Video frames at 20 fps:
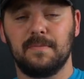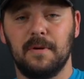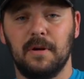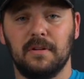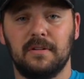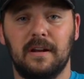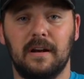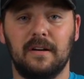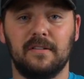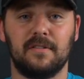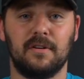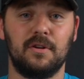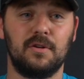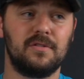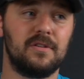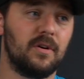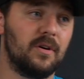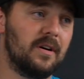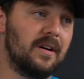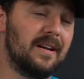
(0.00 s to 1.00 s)
military is going to
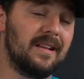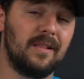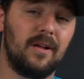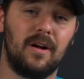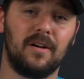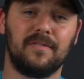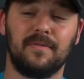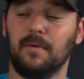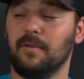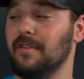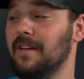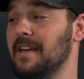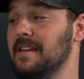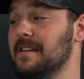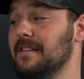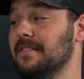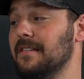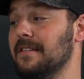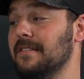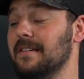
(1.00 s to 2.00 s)
use it, or any law enforcement
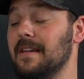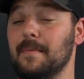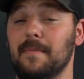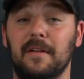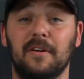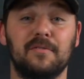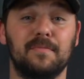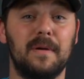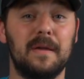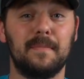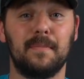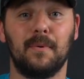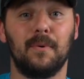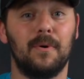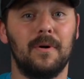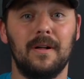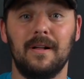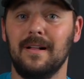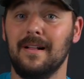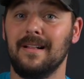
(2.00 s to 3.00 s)
agencies, and there's
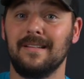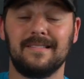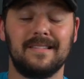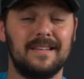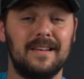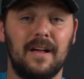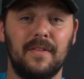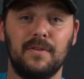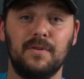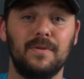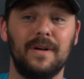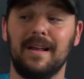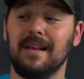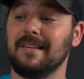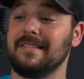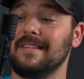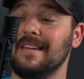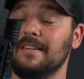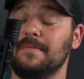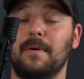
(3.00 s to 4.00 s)
people, so not the United
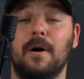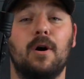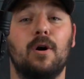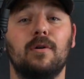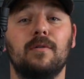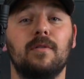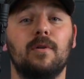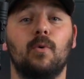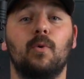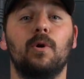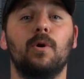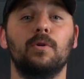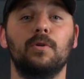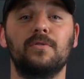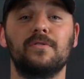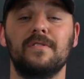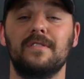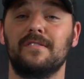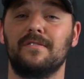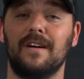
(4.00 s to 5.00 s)
States, but all over the world
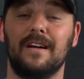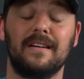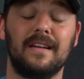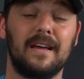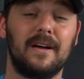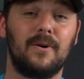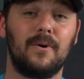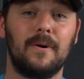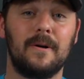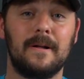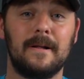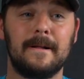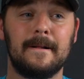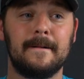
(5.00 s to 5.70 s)
using these right now,